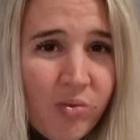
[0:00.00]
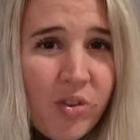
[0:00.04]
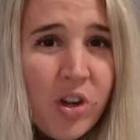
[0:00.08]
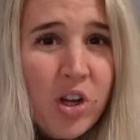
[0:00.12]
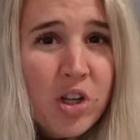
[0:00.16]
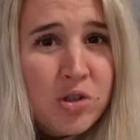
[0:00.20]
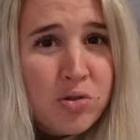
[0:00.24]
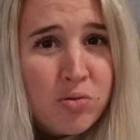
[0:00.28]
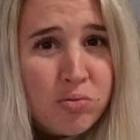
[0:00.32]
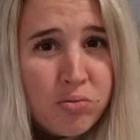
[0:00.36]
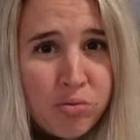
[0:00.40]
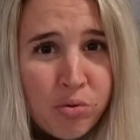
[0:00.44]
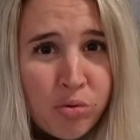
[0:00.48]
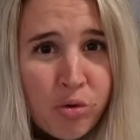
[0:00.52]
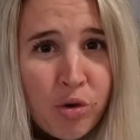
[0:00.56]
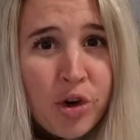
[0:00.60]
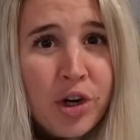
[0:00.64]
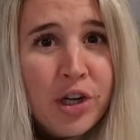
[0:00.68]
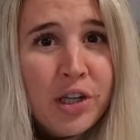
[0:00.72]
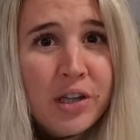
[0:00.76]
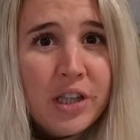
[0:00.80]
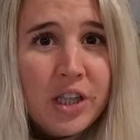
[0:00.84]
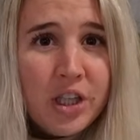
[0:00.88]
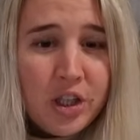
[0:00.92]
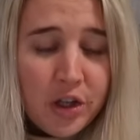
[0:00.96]
It's
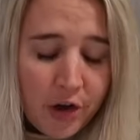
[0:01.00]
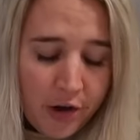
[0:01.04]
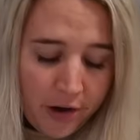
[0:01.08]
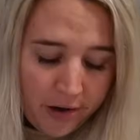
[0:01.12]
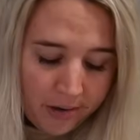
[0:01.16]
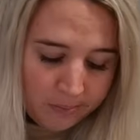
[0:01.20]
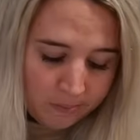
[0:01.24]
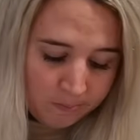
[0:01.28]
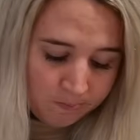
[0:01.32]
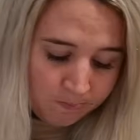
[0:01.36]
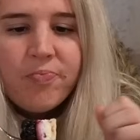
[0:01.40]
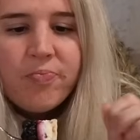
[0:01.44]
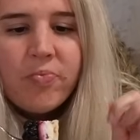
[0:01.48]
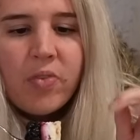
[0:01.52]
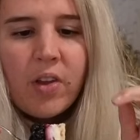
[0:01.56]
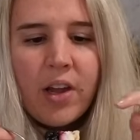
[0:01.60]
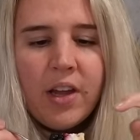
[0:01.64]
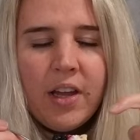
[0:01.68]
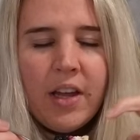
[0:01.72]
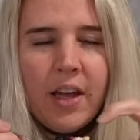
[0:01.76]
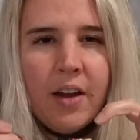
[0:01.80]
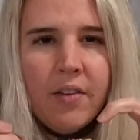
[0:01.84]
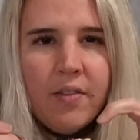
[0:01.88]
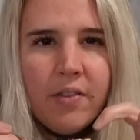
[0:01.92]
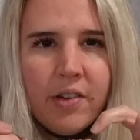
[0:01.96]
really good. I
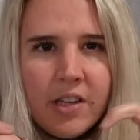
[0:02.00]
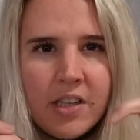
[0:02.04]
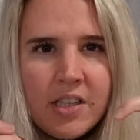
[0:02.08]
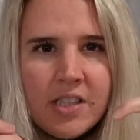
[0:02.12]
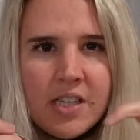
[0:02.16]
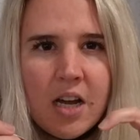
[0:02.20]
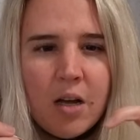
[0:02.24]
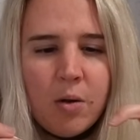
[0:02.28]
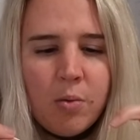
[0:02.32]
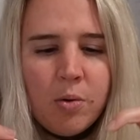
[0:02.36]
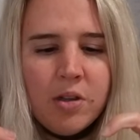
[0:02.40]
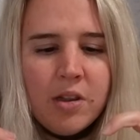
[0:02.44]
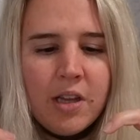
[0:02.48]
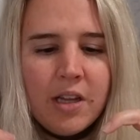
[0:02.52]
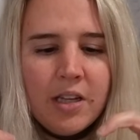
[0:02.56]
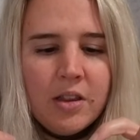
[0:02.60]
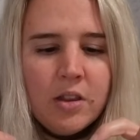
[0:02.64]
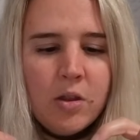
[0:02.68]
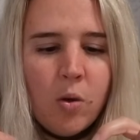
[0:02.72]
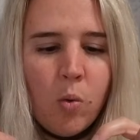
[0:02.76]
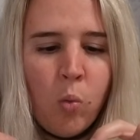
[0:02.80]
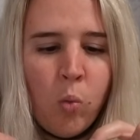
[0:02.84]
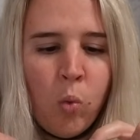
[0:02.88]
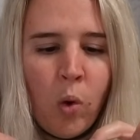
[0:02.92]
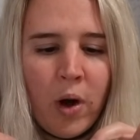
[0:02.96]
can't really tell what like
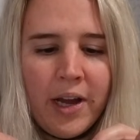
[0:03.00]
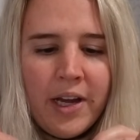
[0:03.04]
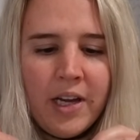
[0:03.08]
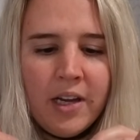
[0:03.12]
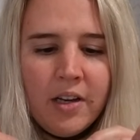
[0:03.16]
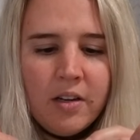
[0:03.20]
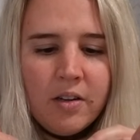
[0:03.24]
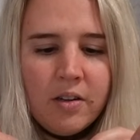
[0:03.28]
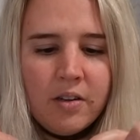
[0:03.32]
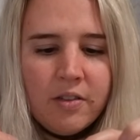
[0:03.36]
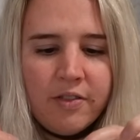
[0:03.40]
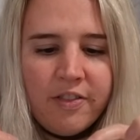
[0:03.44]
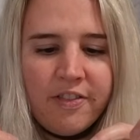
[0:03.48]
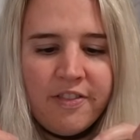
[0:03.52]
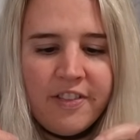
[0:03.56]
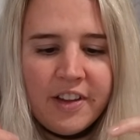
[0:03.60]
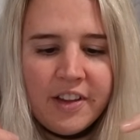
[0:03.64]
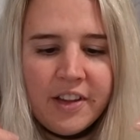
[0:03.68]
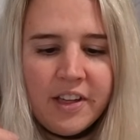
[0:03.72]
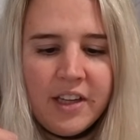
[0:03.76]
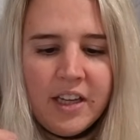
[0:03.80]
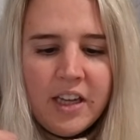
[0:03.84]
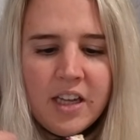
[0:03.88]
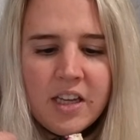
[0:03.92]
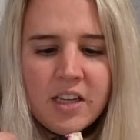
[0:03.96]
the white
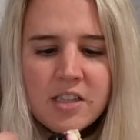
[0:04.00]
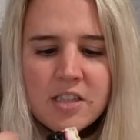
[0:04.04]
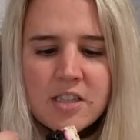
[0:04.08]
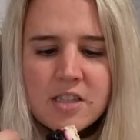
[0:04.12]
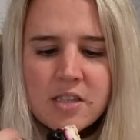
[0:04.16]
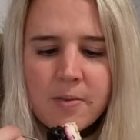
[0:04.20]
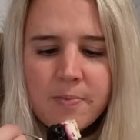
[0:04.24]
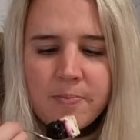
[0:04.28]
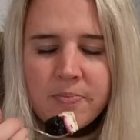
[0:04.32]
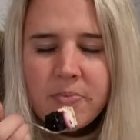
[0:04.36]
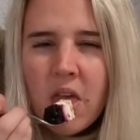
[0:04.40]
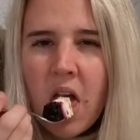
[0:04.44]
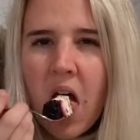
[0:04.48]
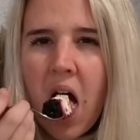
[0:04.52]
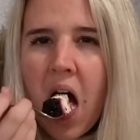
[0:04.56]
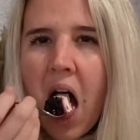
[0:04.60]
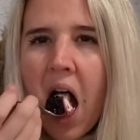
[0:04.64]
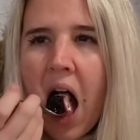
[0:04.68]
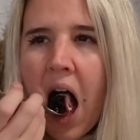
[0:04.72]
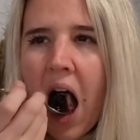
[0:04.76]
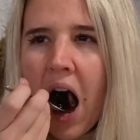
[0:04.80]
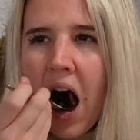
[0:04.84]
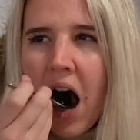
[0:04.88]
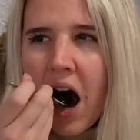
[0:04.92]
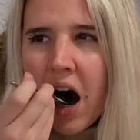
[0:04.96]
filling is.
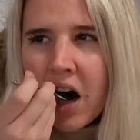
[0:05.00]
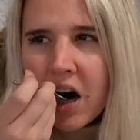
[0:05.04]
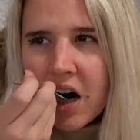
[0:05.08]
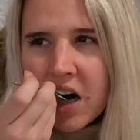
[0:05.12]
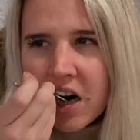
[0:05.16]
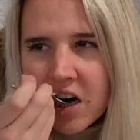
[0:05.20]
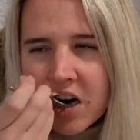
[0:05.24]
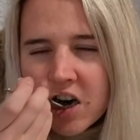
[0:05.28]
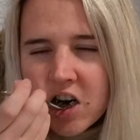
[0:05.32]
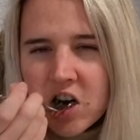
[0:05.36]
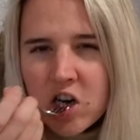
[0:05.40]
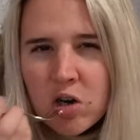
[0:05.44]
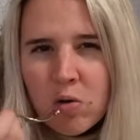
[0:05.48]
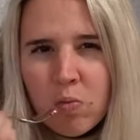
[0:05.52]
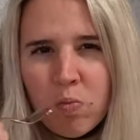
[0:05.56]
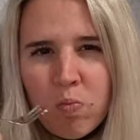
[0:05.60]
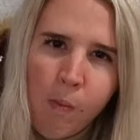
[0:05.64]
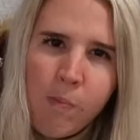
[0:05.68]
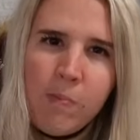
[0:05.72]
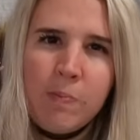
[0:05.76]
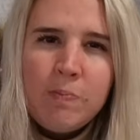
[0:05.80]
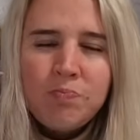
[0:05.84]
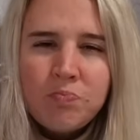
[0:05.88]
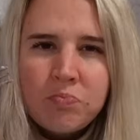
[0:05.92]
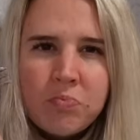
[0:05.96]

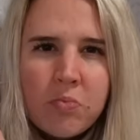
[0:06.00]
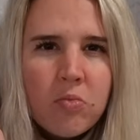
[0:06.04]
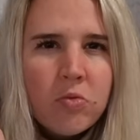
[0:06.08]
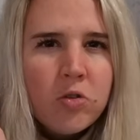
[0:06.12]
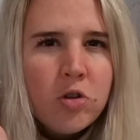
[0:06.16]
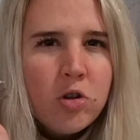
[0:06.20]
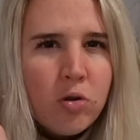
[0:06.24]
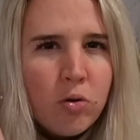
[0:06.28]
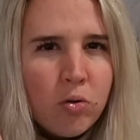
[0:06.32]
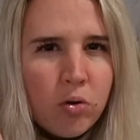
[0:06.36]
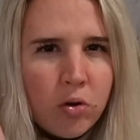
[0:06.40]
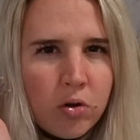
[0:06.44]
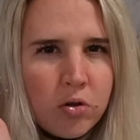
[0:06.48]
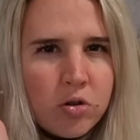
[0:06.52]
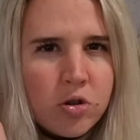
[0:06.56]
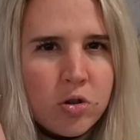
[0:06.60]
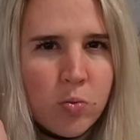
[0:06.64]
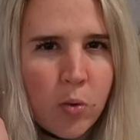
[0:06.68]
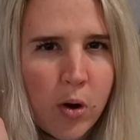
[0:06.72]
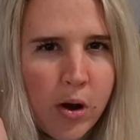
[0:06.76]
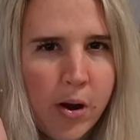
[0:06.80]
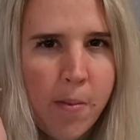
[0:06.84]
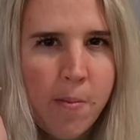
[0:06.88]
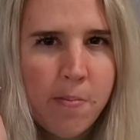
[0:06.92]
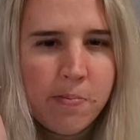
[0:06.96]
Mm, it's a little
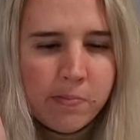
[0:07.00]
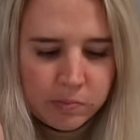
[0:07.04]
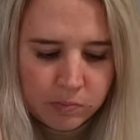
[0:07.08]
sweet.